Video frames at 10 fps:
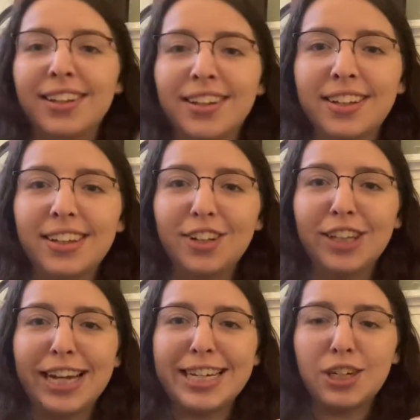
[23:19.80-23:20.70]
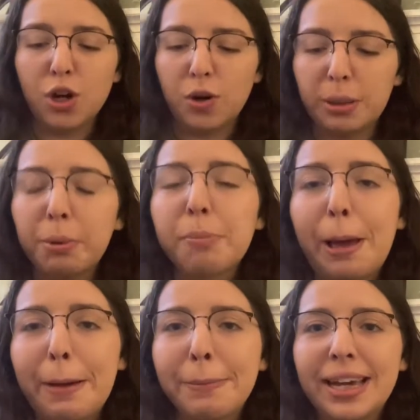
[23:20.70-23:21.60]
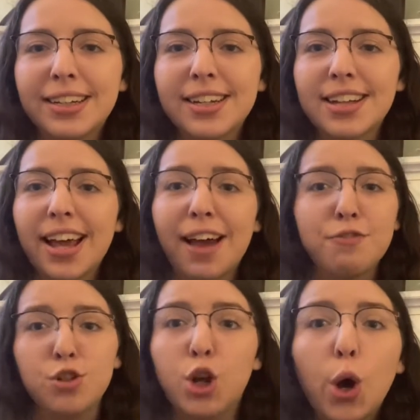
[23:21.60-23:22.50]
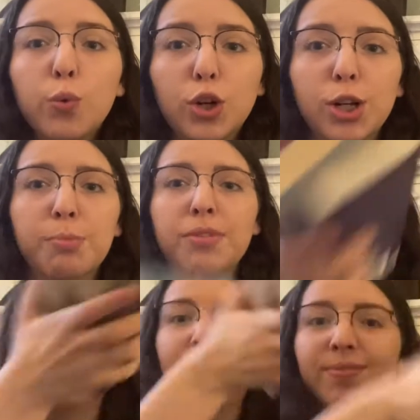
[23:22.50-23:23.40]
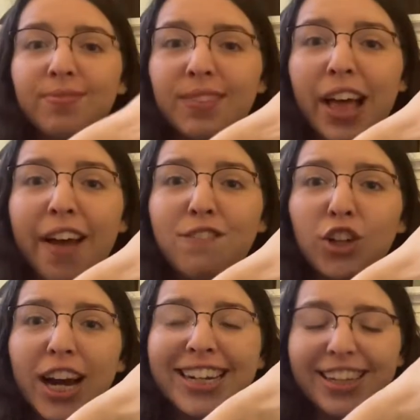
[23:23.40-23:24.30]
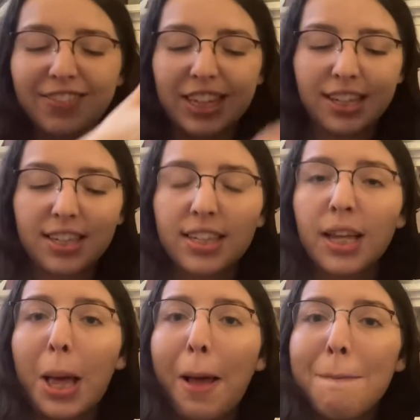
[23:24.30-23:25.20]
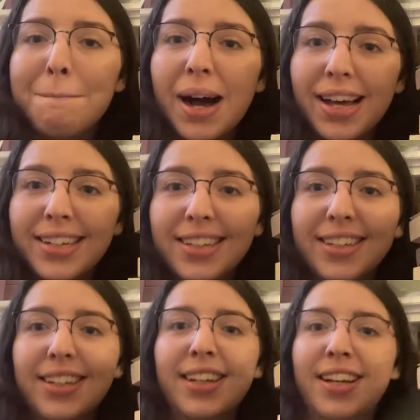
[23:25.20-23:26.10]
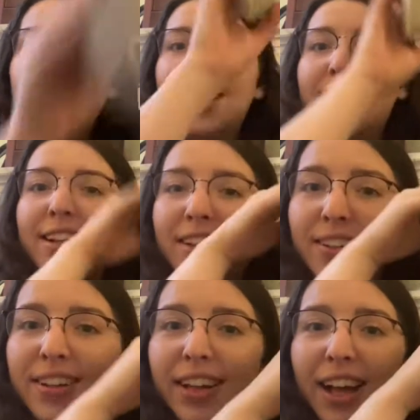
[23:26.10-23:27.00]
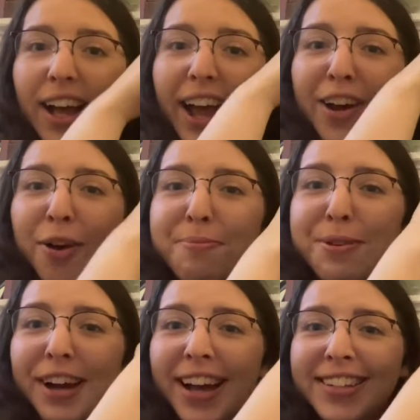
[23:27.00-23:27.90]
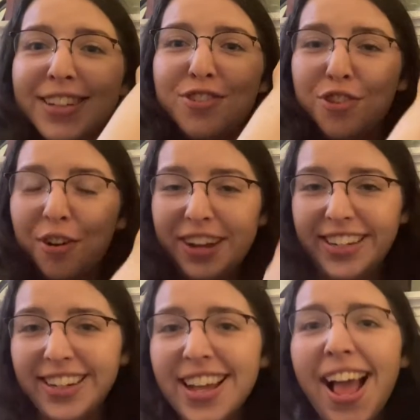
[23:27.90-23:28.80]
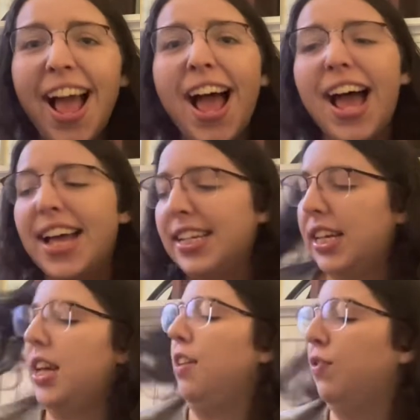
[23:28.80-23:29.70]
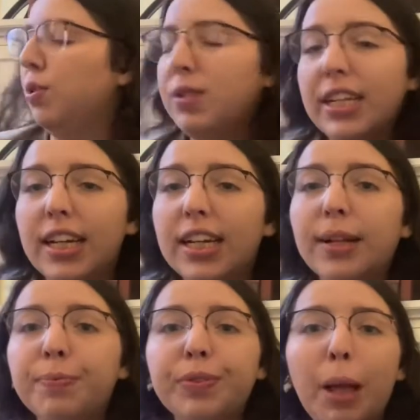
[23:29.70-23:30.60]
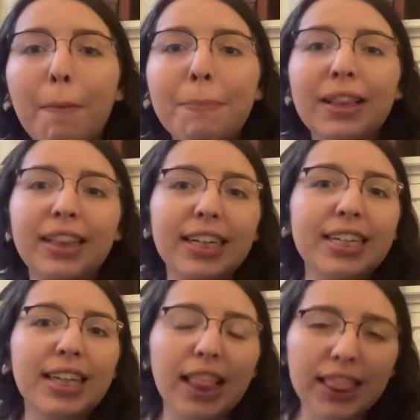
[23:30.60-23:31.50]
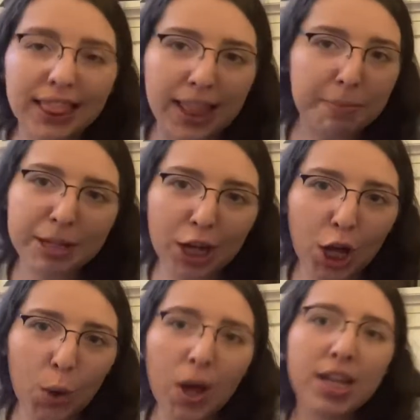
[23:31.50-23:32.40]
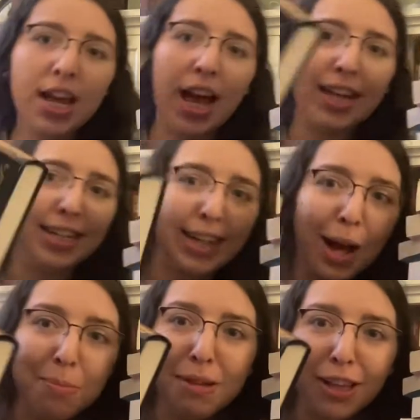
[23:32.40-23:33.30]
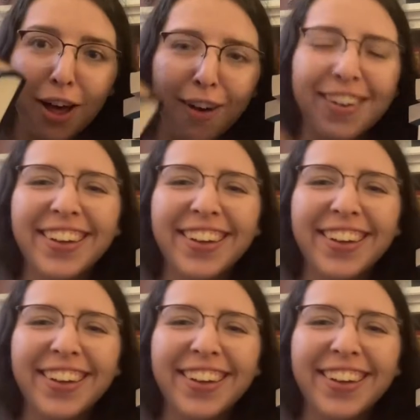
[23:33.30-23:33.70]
Clearly I need to go on a book buying ban because I have no room for any of these. But I hope you guys enjoyed. And if you did, please let me know down below.